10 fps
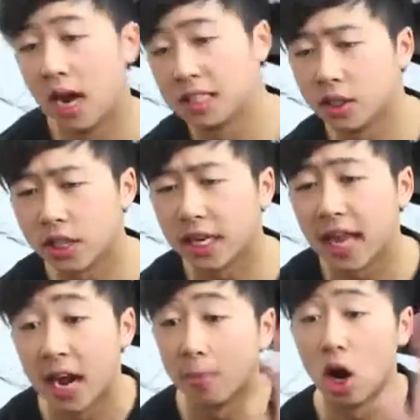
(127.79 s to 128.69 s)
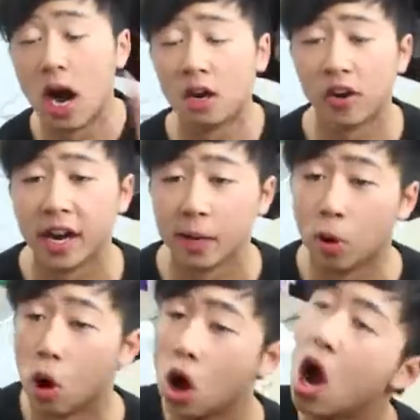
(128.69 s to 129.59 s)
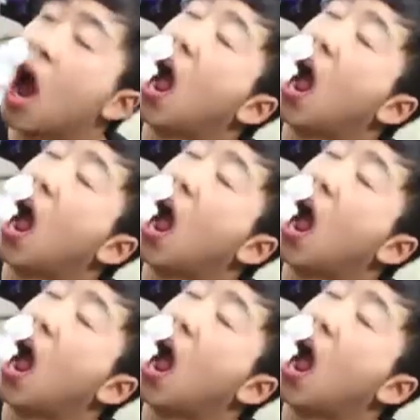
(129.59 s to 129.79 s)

Nah, it's okay, Dad, I'm not hungry anymore.